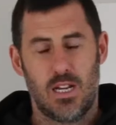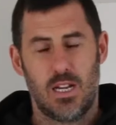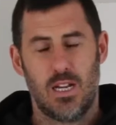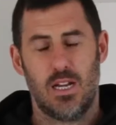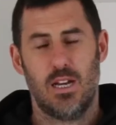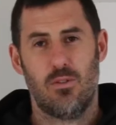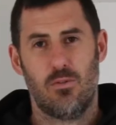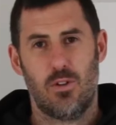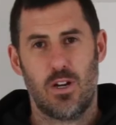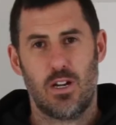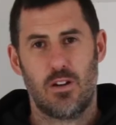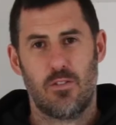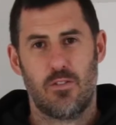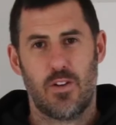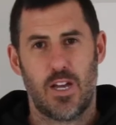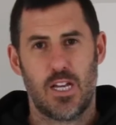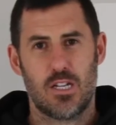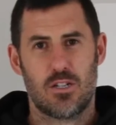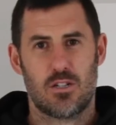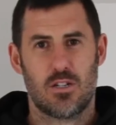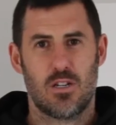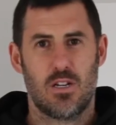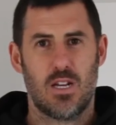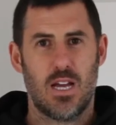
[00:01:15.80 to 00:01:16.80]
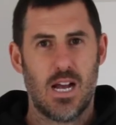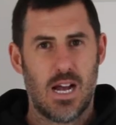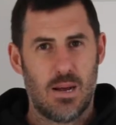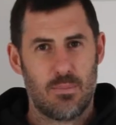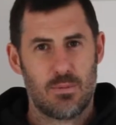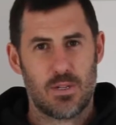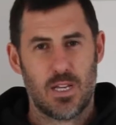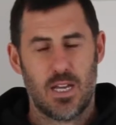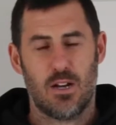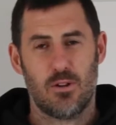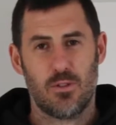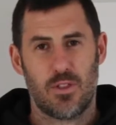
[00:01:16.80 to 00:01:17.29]
a renovation up
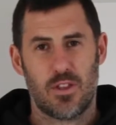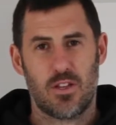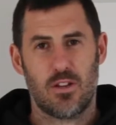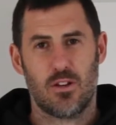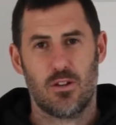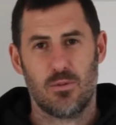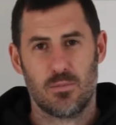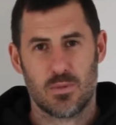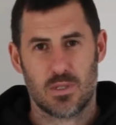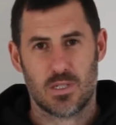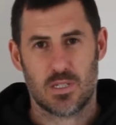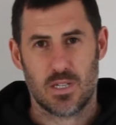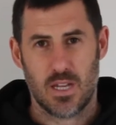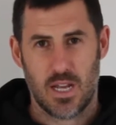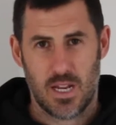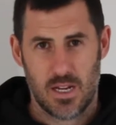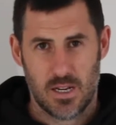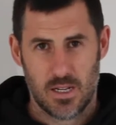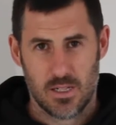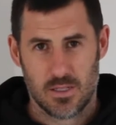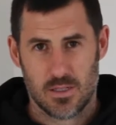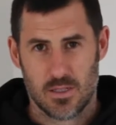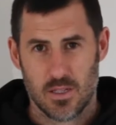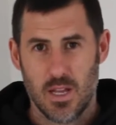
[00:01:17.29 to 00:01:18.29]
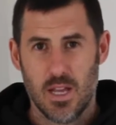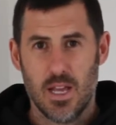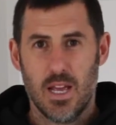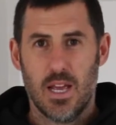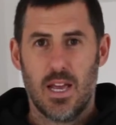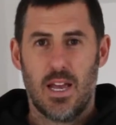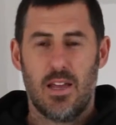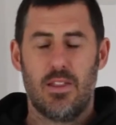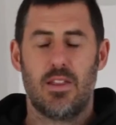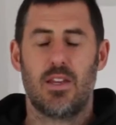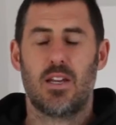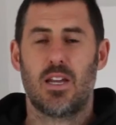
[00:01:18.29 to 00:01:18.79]
to healthy home standards,
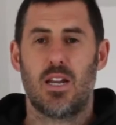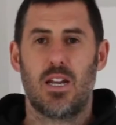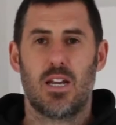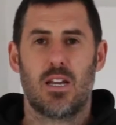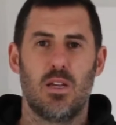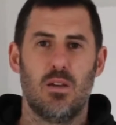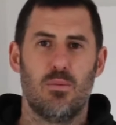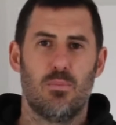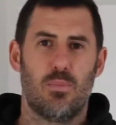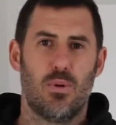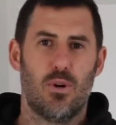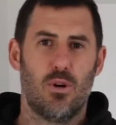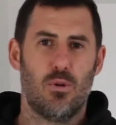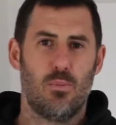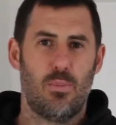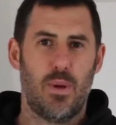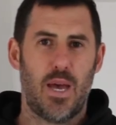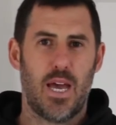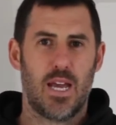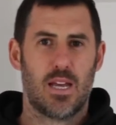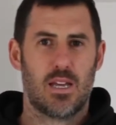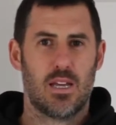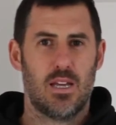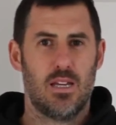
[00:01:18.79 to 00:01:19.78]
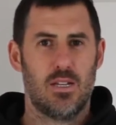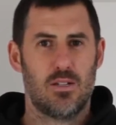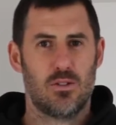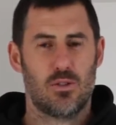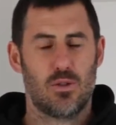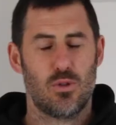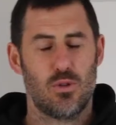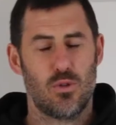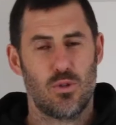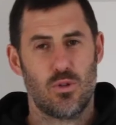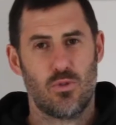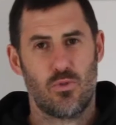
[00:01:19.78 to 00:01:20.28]
and they're going to get put back
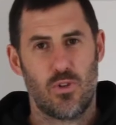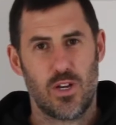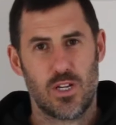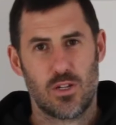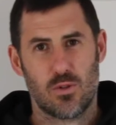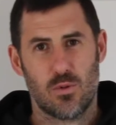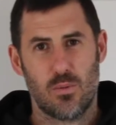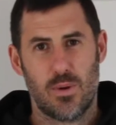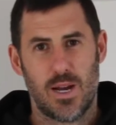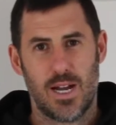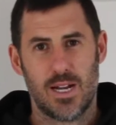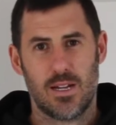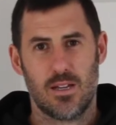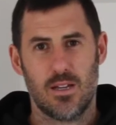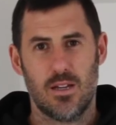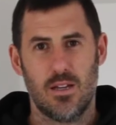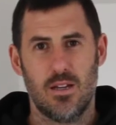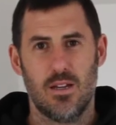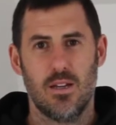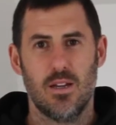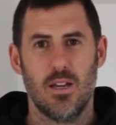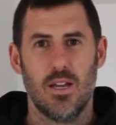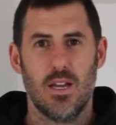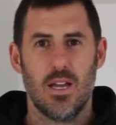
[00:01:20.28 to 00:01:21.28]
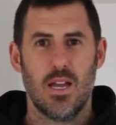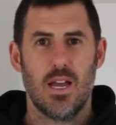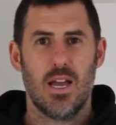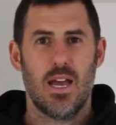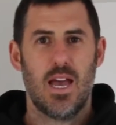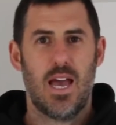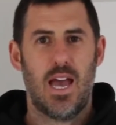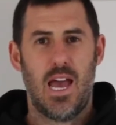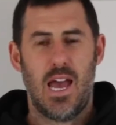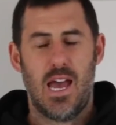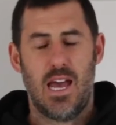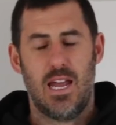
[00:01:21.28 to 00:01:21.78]
into the rental market.
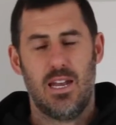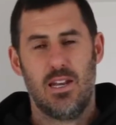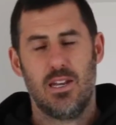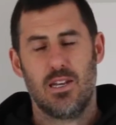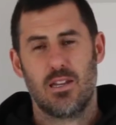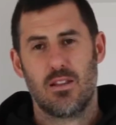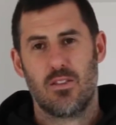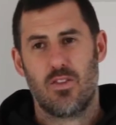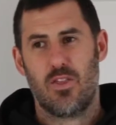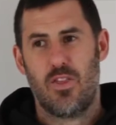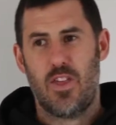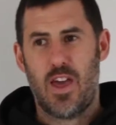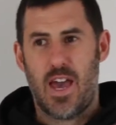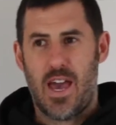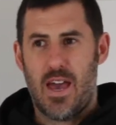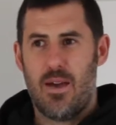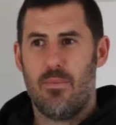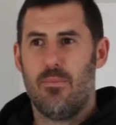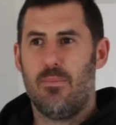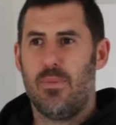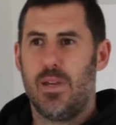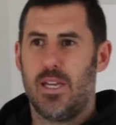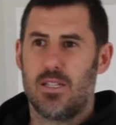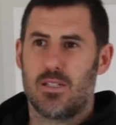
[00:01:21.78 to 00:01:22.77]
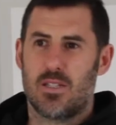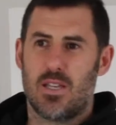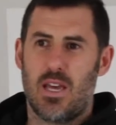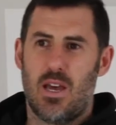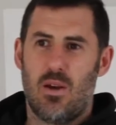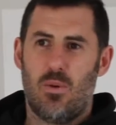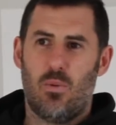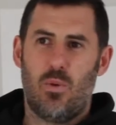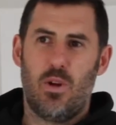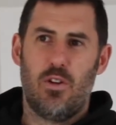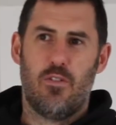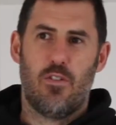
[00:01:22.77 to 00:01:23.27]
And that means
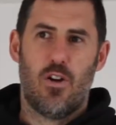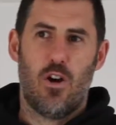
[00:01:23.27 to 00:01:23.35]
that we've